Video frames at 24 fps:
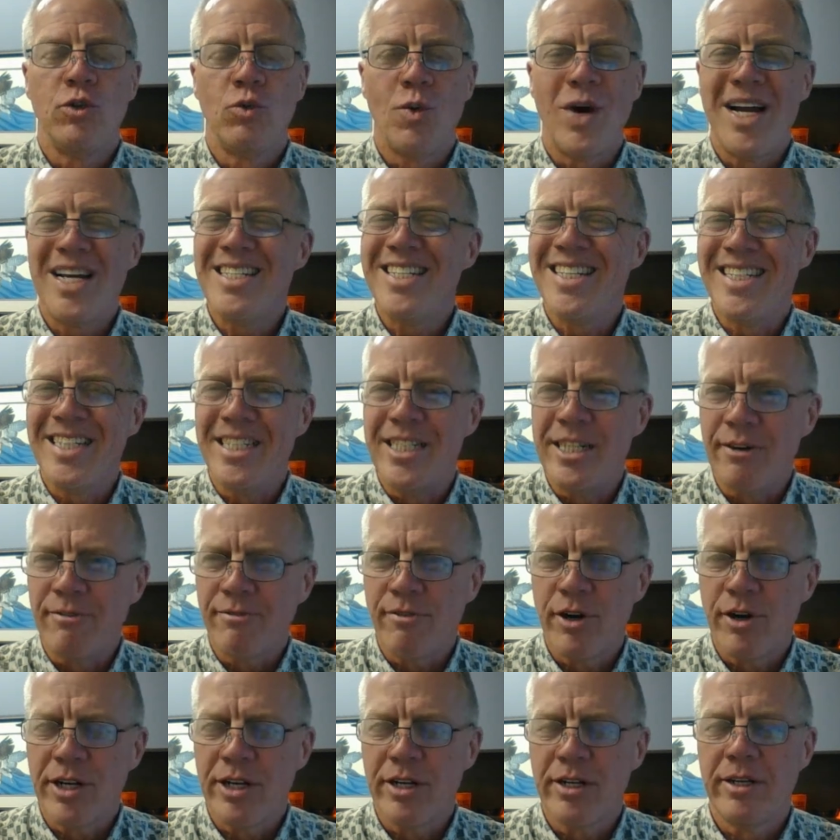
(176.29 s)
Why is it
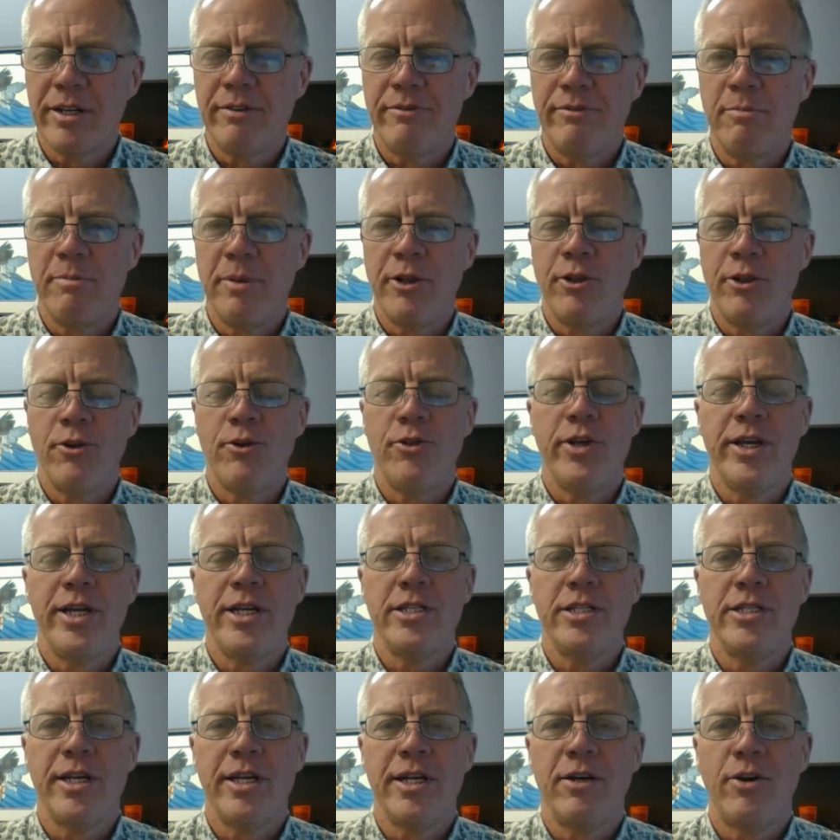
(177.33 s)
different from other
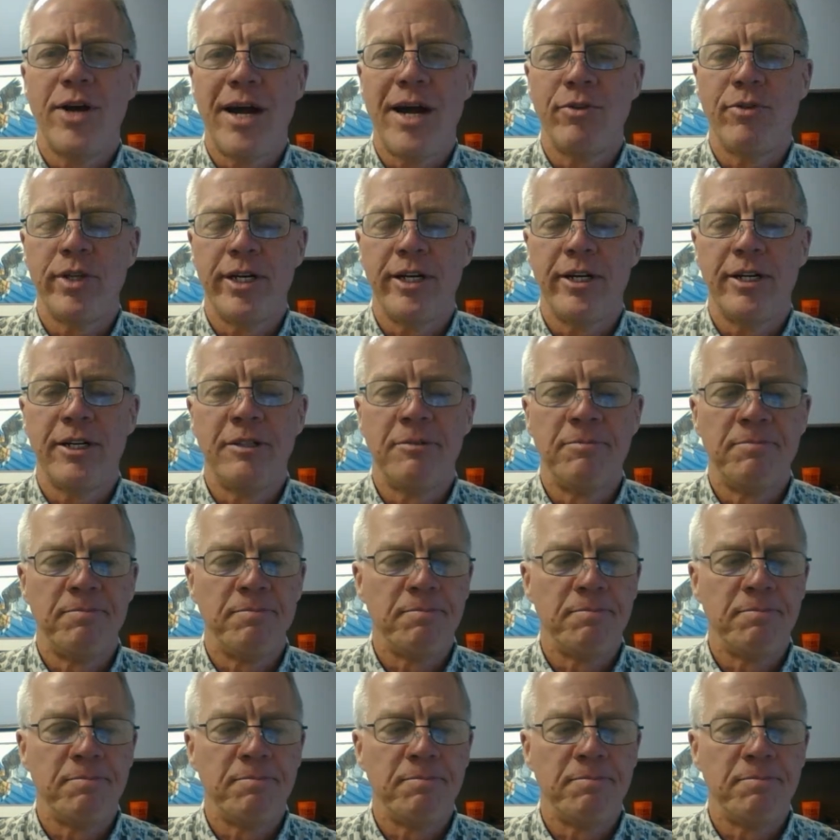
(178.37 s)
things that are out there?